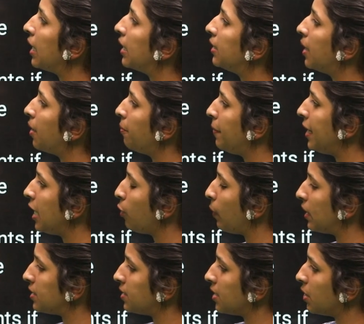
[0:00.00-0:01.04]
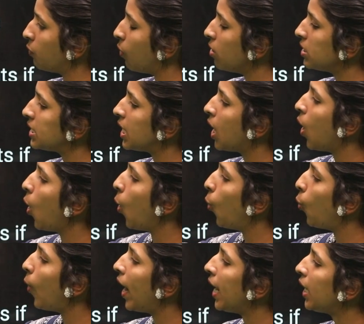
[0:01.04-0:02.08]
the B question was,
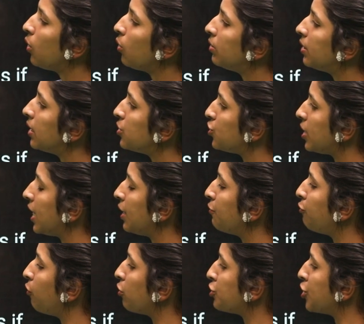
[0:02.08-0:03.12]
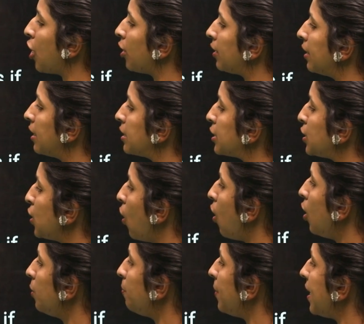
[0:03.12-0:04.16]
why could the gene for shortness
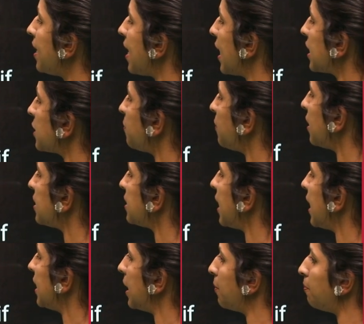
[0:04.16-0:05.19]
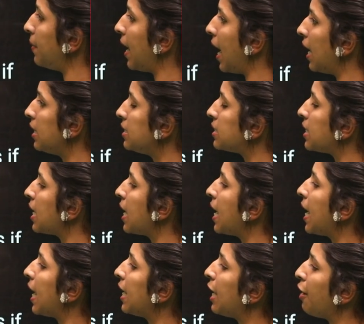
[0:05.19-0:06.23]
not be expressed in the plants
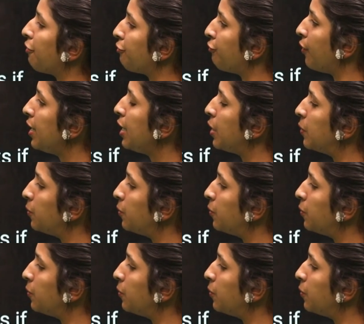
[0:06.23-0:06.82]
in F1